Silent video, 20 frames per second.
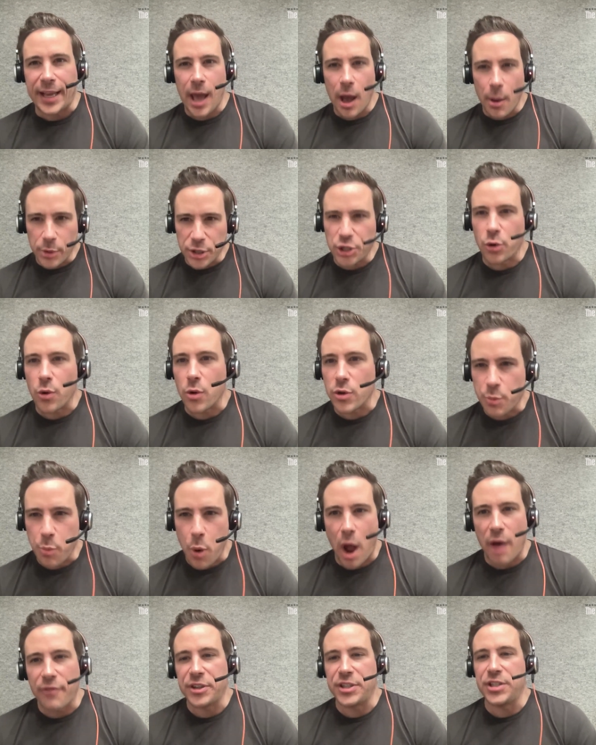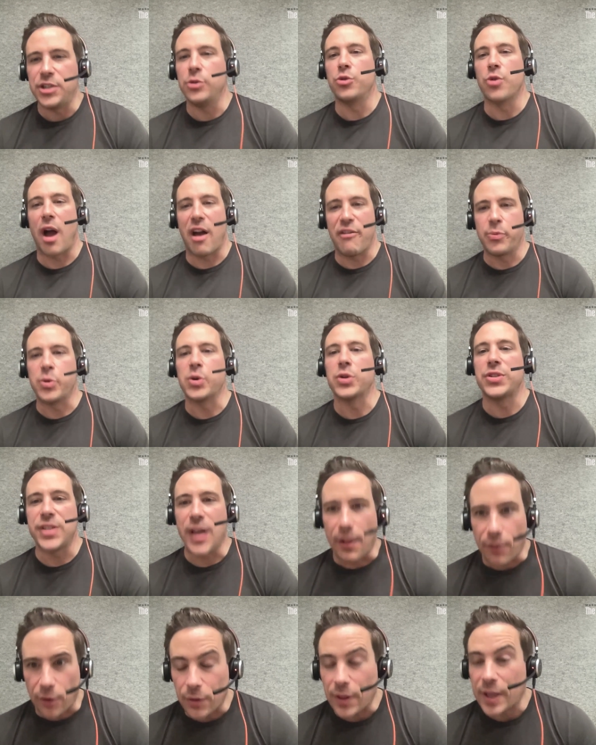how much gross profit do you drive per
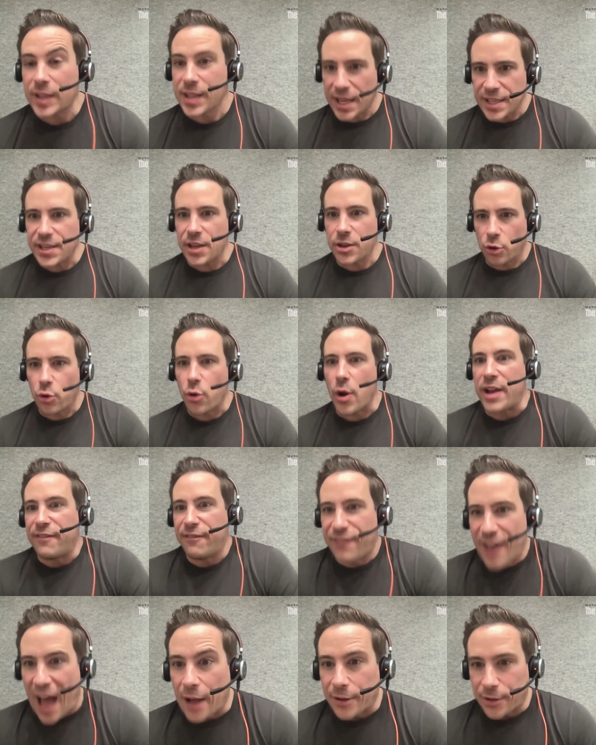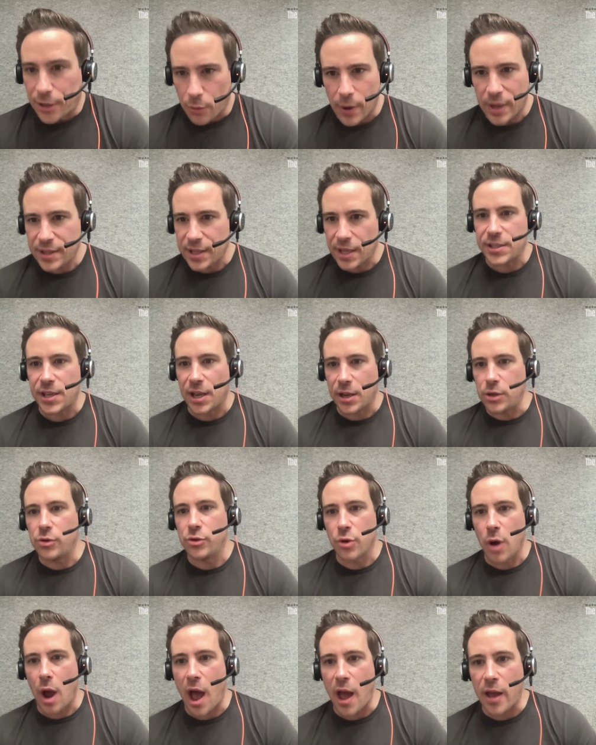seller? Like that's how you create value, right? That's how you
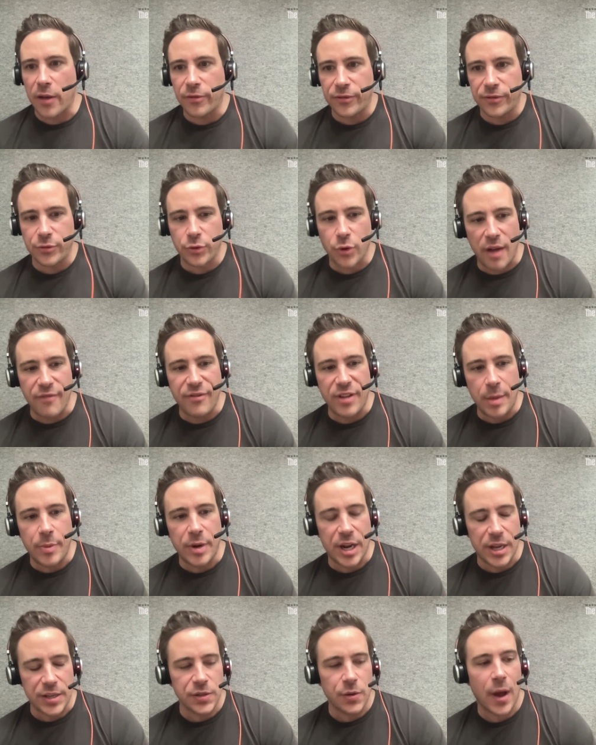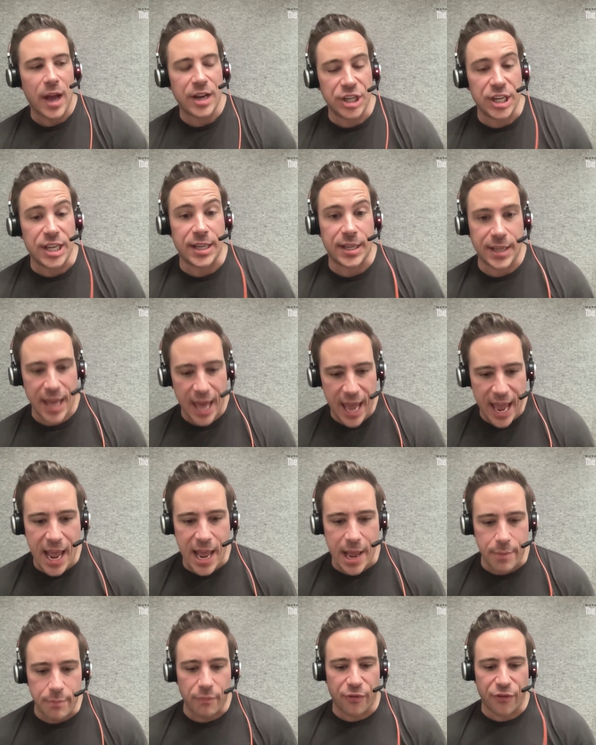drive EBITDA. So I actually
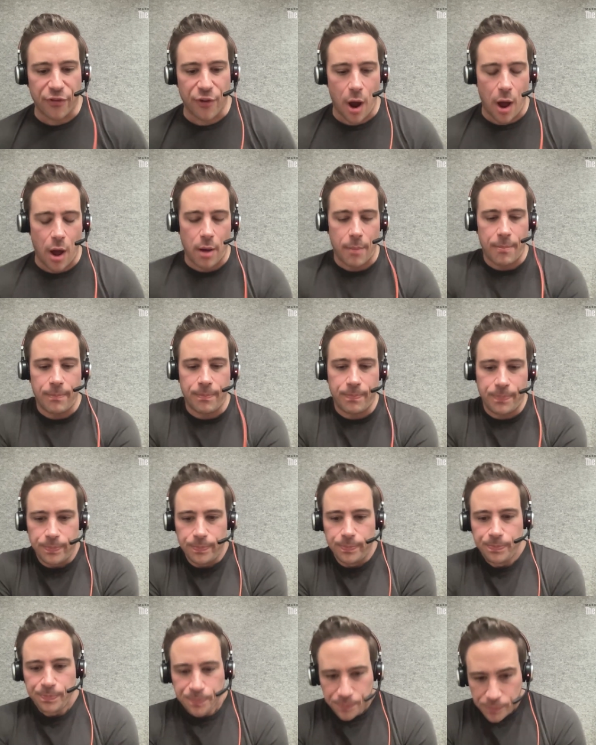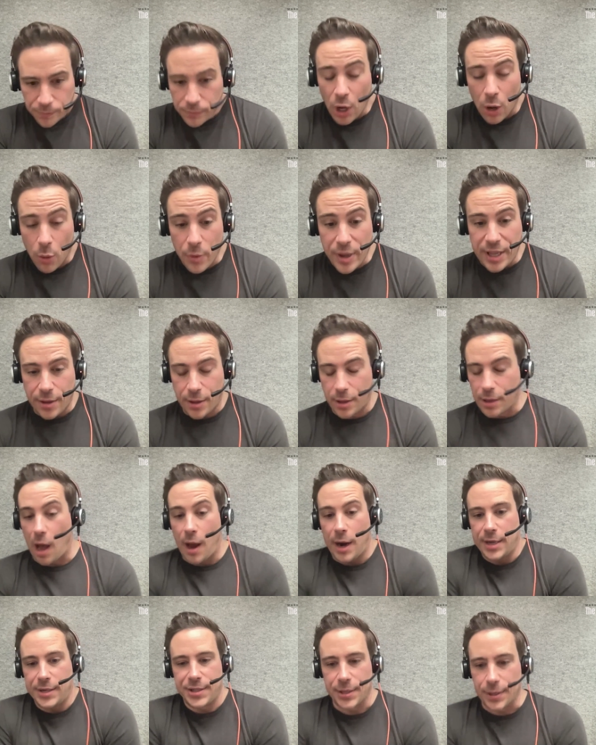came from, we got
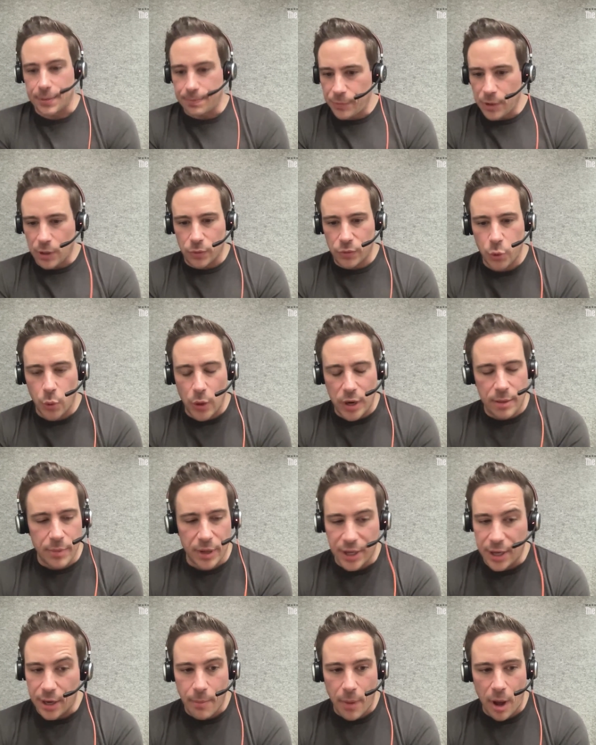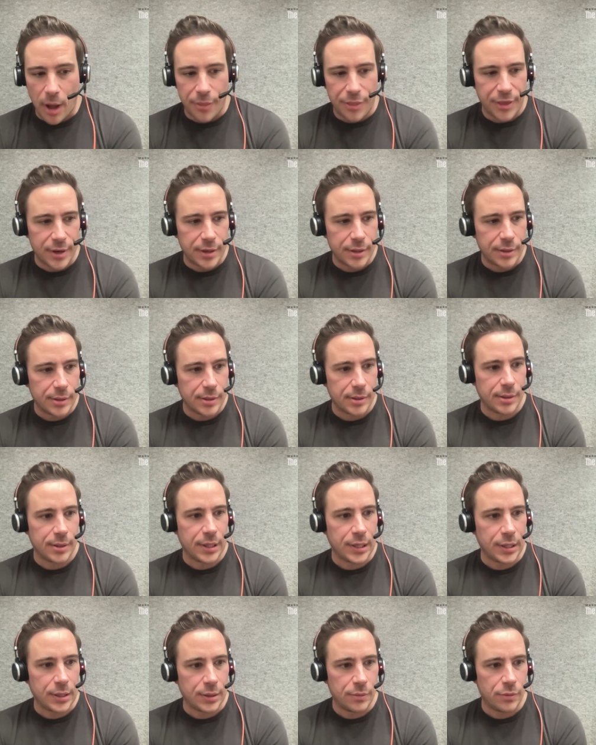it to 20 million a month
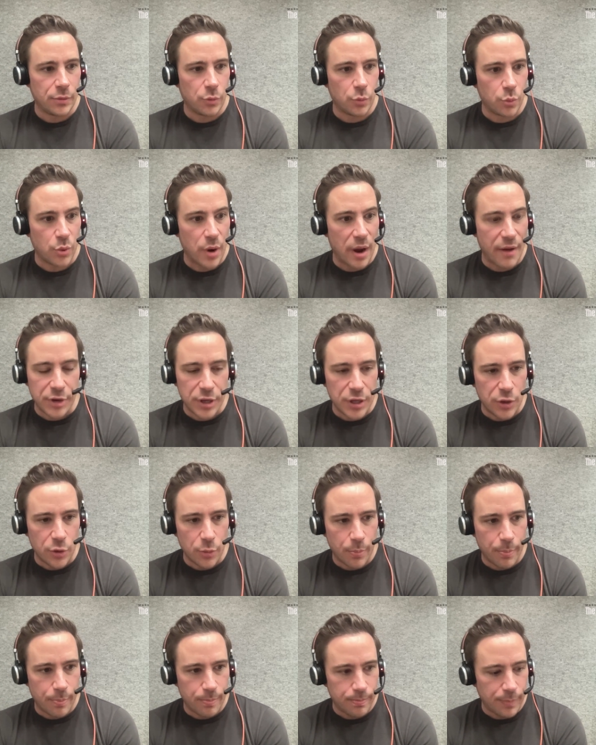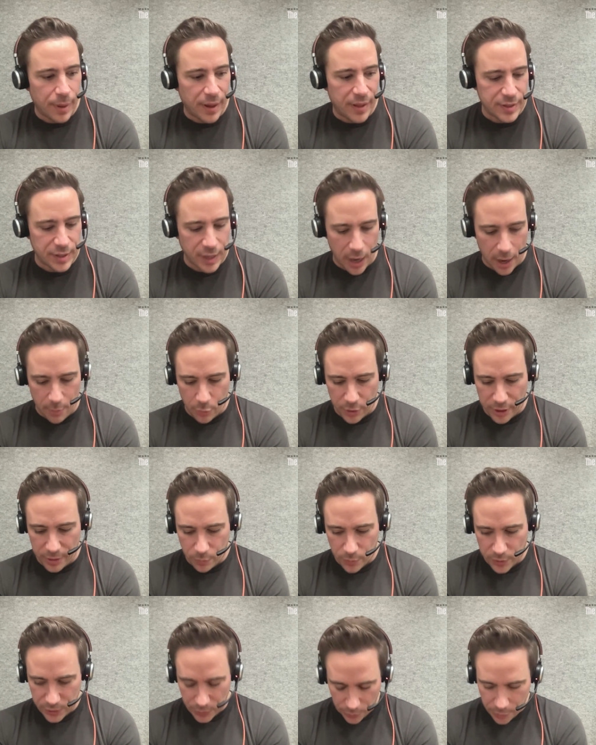in revenue by the time we
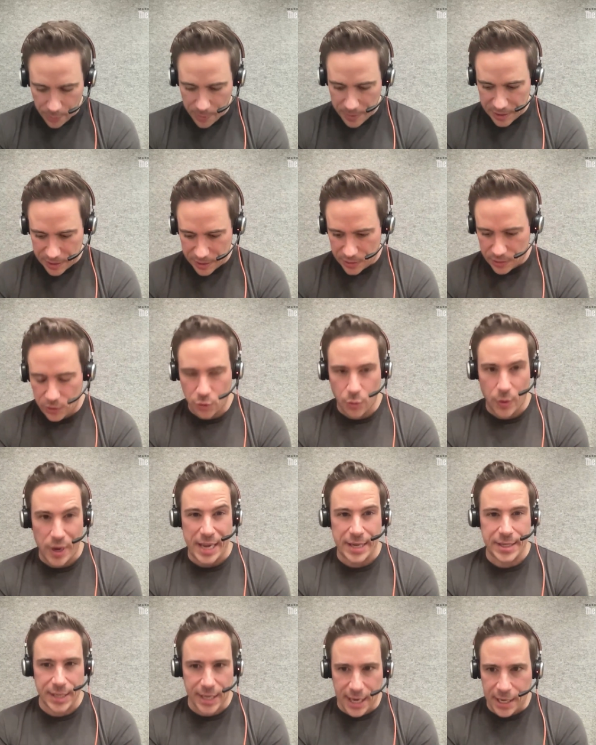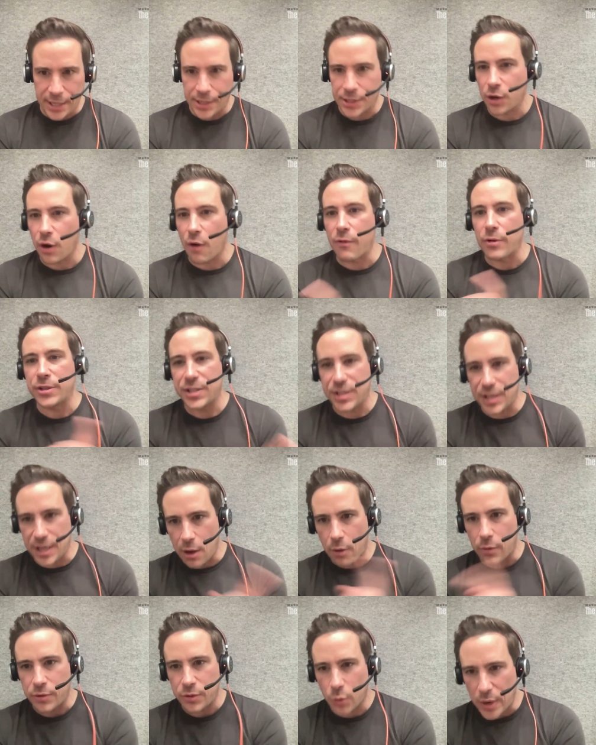sold the business in 2018, took over as
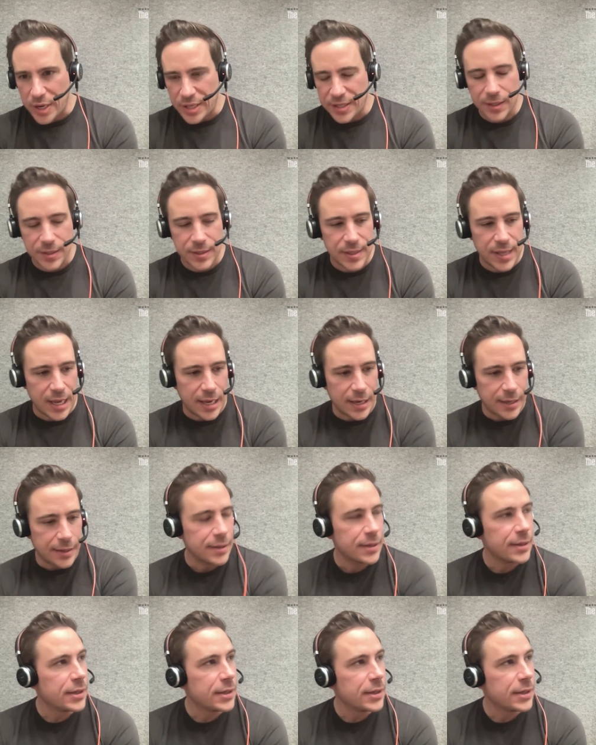CEO in 2016.